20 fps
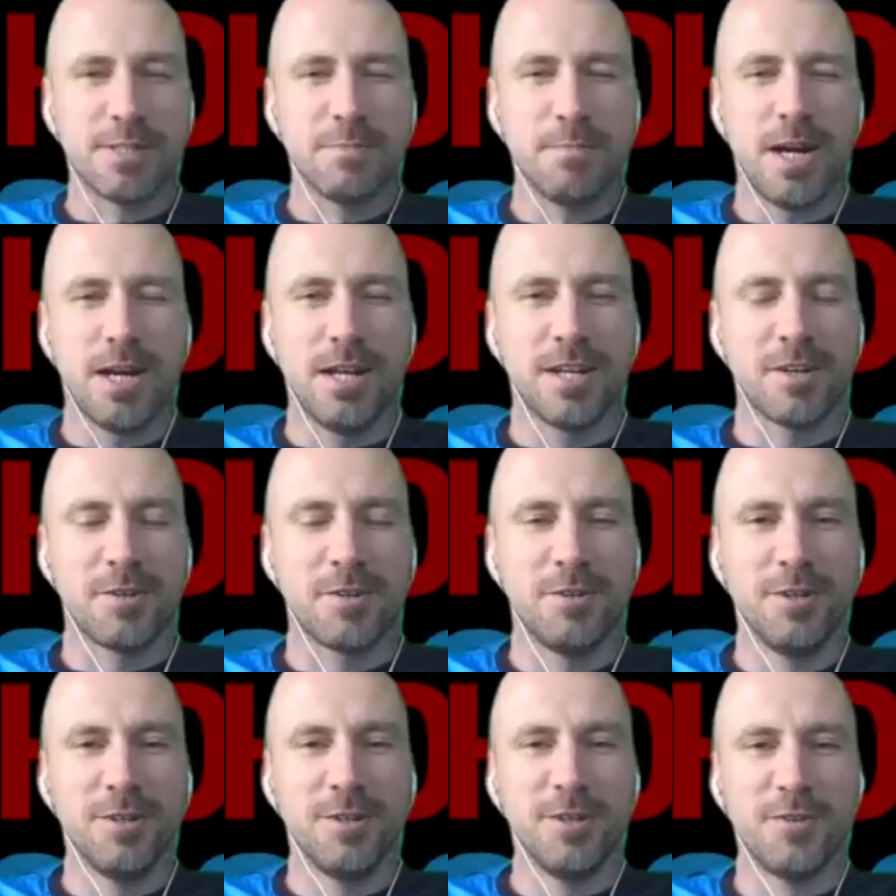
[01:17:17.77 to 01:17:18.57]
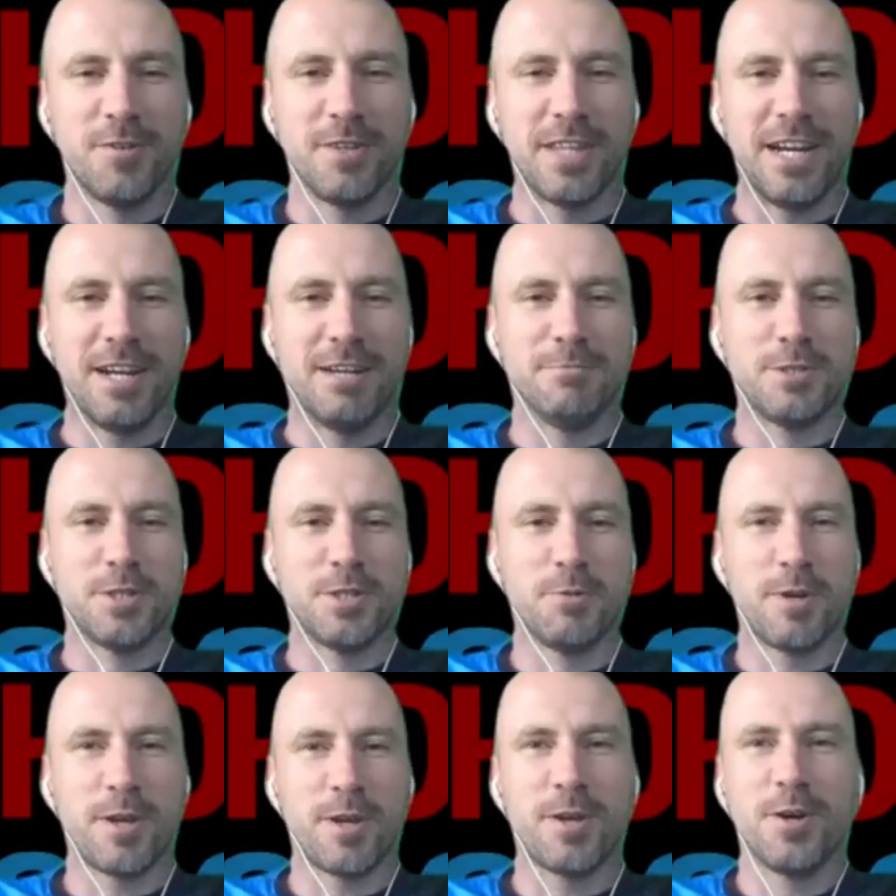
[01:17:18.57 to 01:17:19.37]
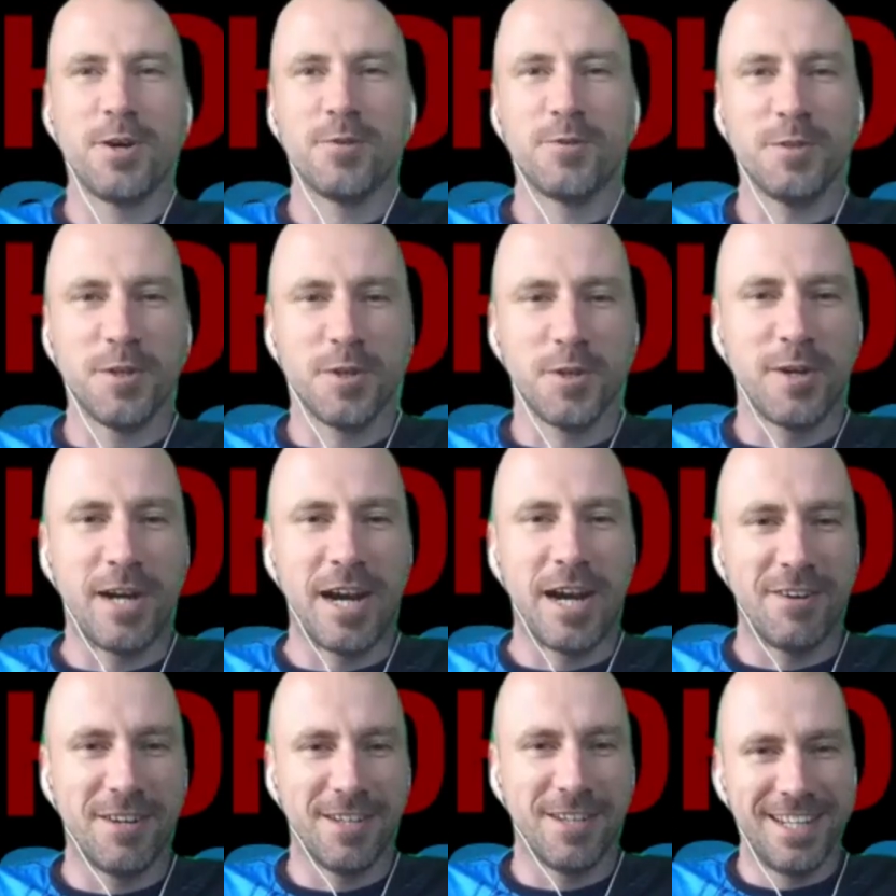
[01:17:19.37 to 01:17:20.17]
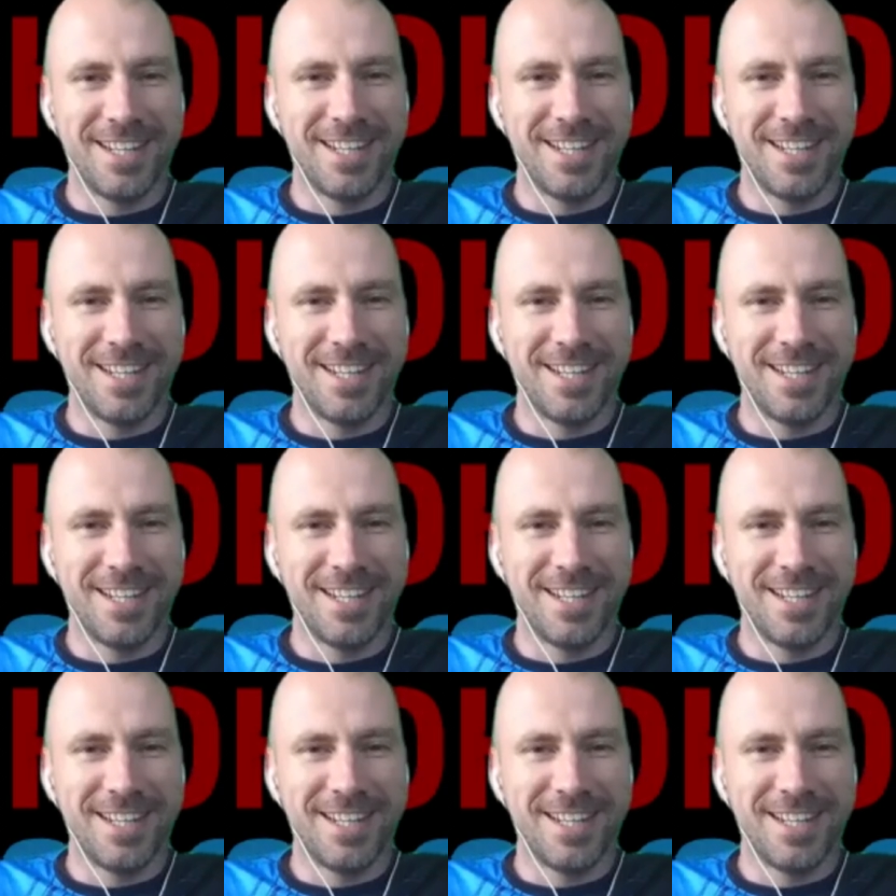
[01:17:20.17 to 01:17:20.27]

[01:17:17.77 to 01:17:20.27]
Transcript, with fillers: a bottle of Corona over there, I'm sure we could go for another hour.